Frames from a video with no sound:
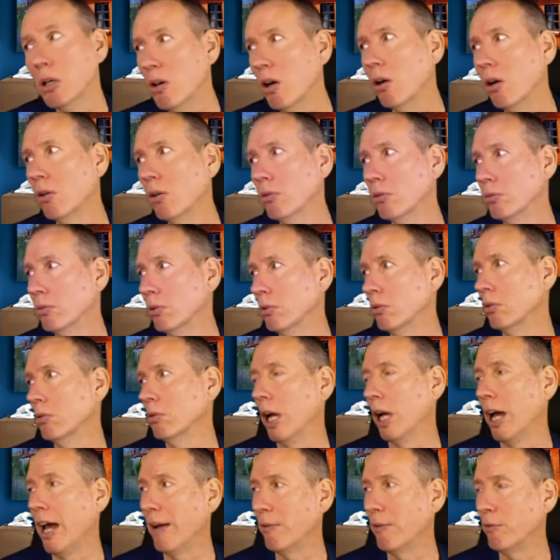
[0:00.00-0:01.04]
on
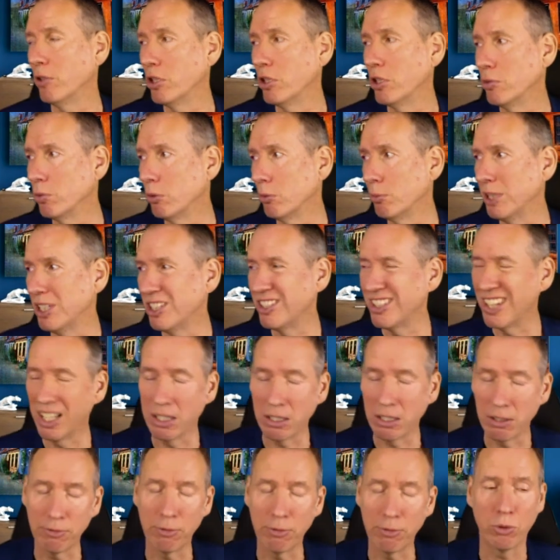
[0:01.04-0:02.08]
average will be 10
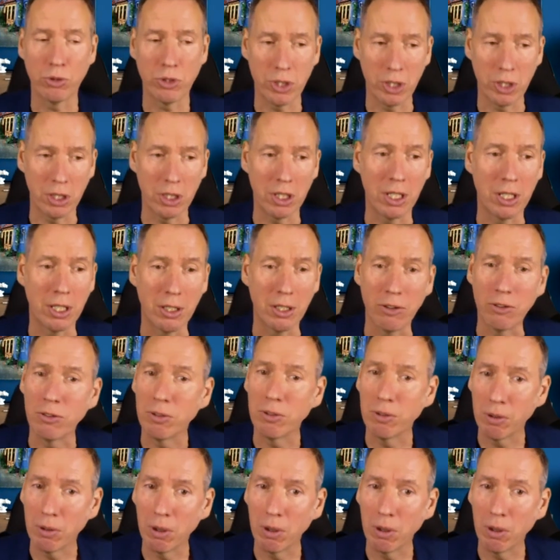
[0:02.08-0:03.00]
to 14 years